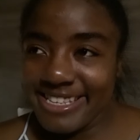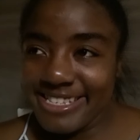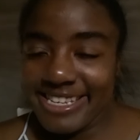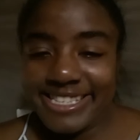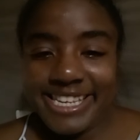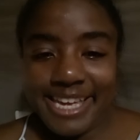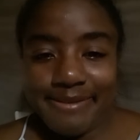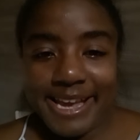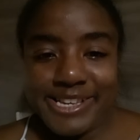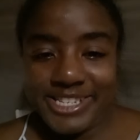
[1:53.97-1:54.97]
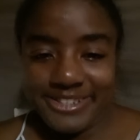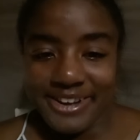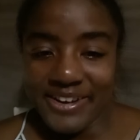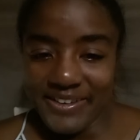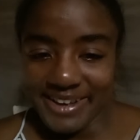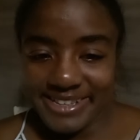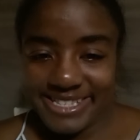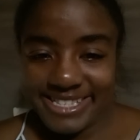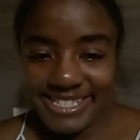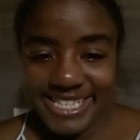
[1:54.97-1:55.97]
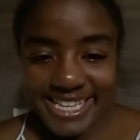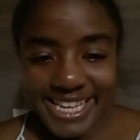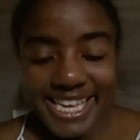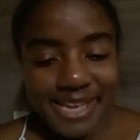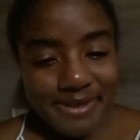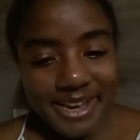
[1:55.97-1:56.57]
just keep getting stronger, keep